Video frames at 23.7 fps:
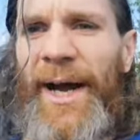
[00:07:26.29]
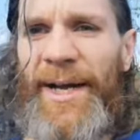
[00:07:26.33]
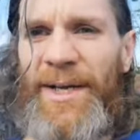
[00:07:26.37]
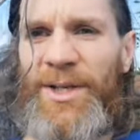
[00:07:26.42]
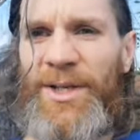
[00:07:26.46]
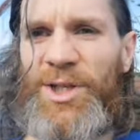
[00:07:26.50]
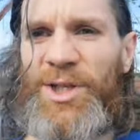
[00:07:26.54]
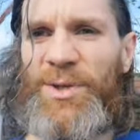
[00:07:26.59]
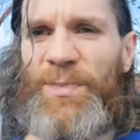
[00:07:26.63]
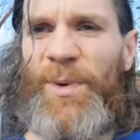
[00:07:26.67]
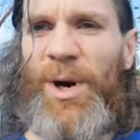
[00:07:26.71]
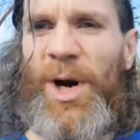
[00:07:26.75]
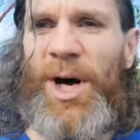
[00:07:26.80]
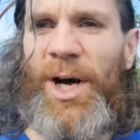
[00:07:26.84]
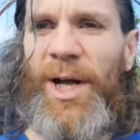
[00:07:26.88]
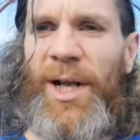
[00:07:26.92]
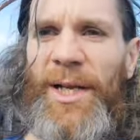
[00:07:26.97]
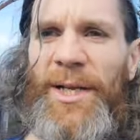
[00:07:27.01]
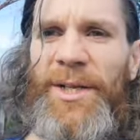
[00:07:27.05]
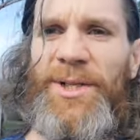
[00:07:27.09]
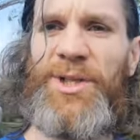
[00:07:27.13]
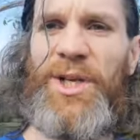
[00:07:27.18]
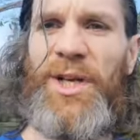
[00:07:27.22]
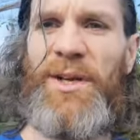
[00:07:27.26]
small
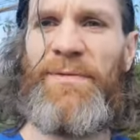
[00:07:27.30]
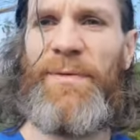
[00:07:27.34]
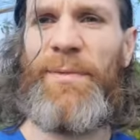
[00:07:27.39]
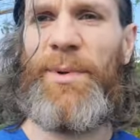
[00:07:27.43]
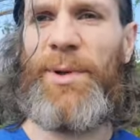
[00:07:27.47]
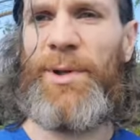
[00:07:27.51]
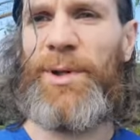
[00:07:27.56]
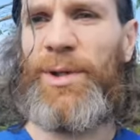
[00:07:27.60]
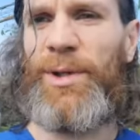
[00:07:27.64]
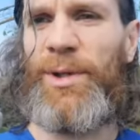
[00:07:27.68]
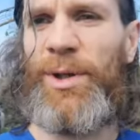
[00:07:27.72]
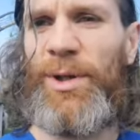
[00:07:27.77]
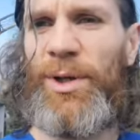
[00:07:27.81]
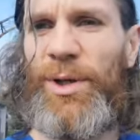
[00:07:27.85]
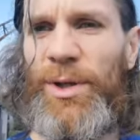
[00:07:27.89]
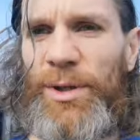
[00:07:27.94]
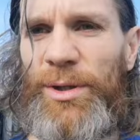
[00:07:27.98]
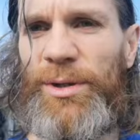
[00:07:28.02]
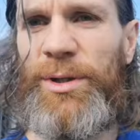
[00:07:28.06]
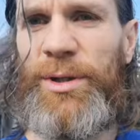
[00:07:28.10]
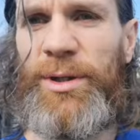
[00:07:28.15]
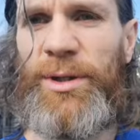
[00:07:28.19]
achievable goals.